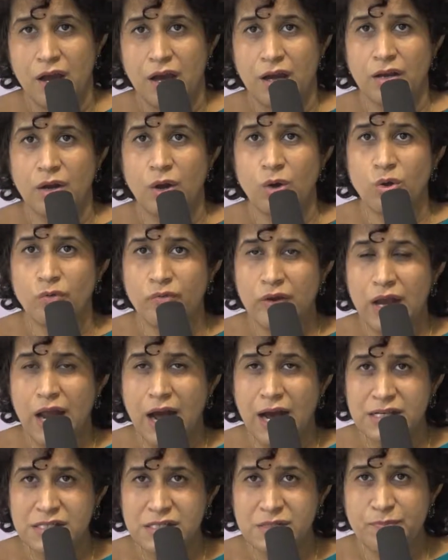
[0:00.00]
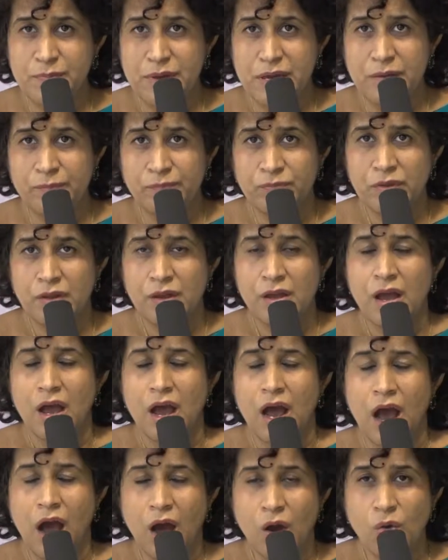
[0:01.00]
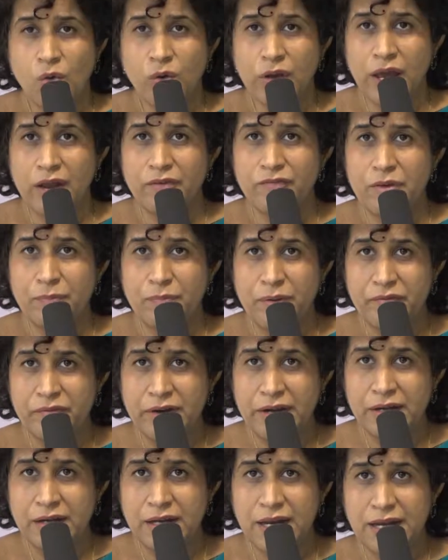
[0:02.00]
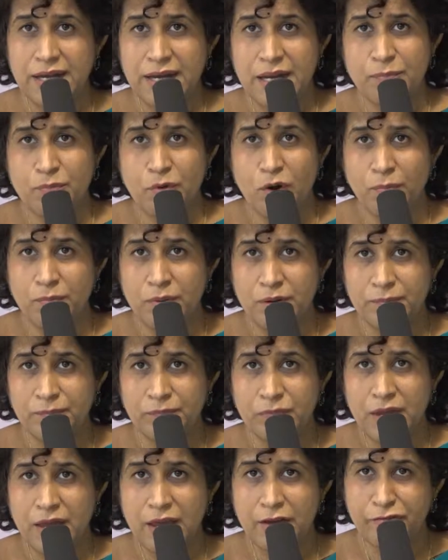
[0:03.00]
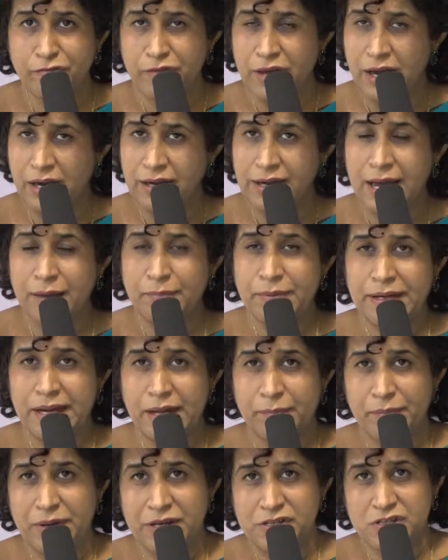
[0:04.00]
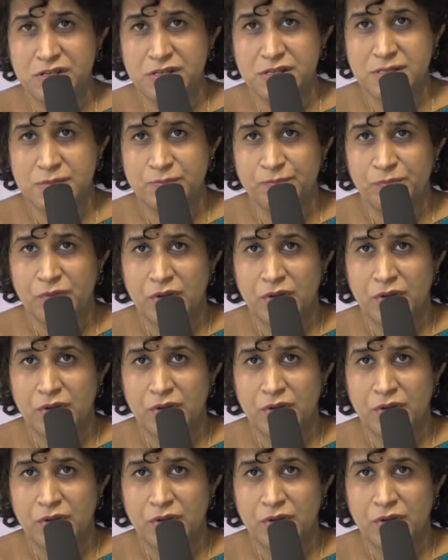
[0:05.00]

Now you will ask me, how can we prevent kidney problem if we are diabetic patients?